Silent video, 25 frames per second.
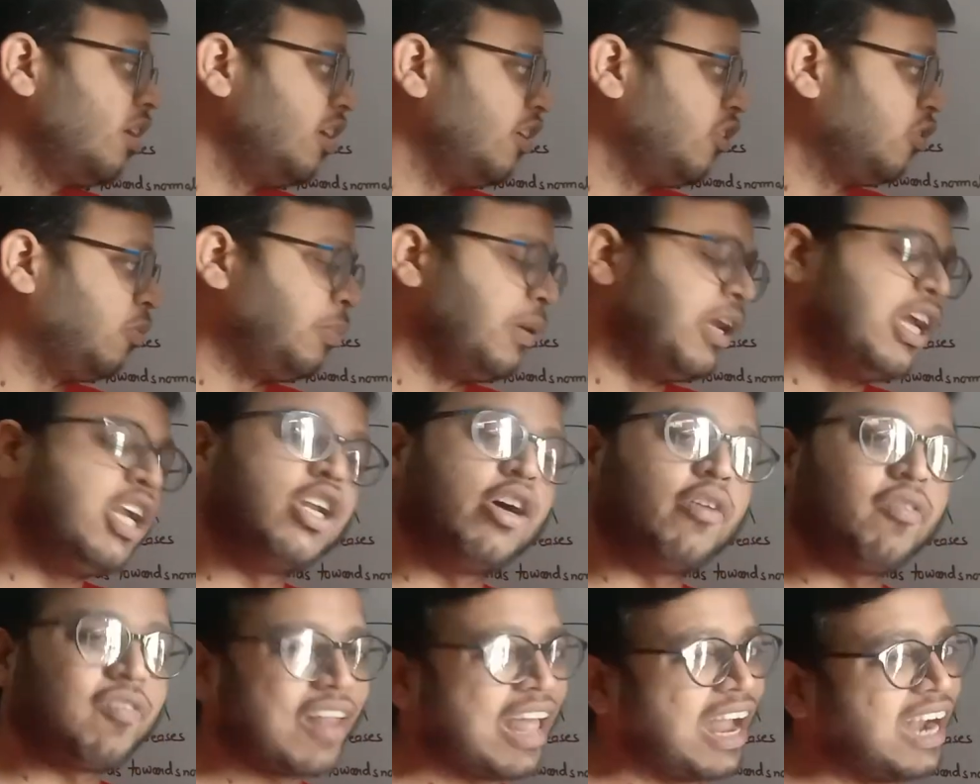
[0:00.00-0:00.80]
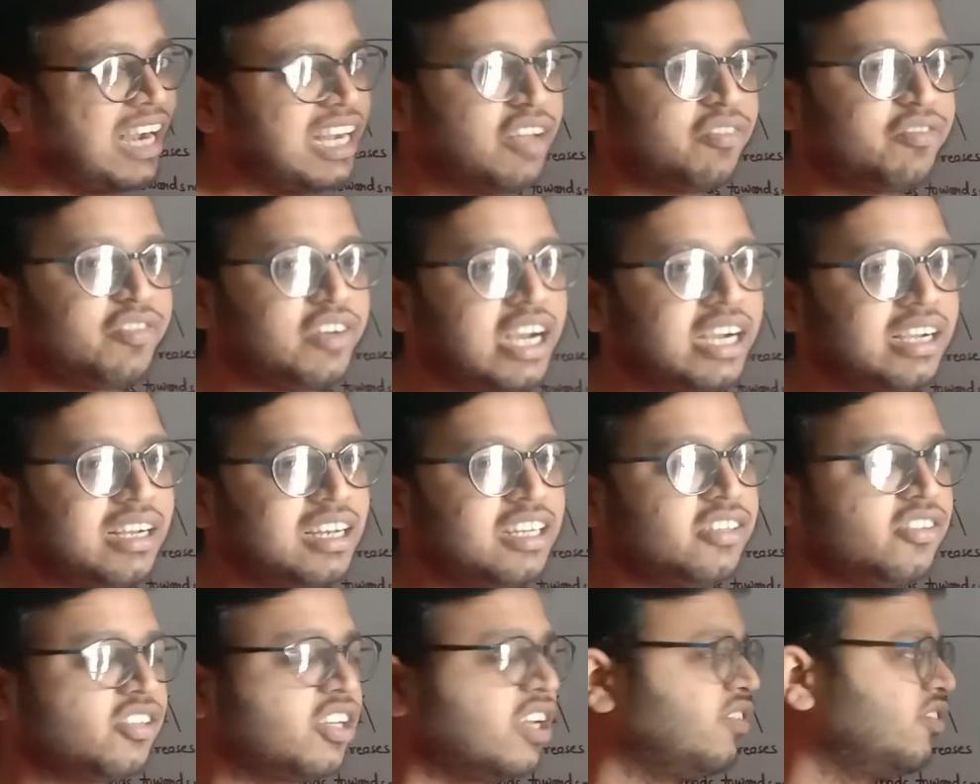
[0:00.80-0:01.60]
Speed of light
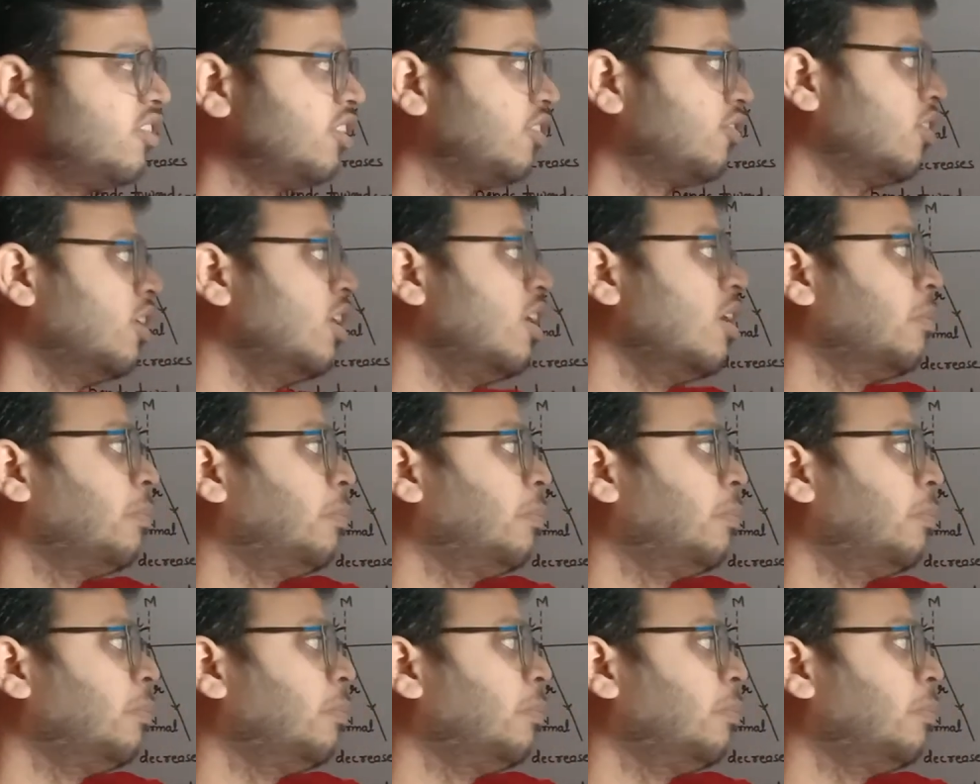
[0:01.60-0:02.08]
definitely changes,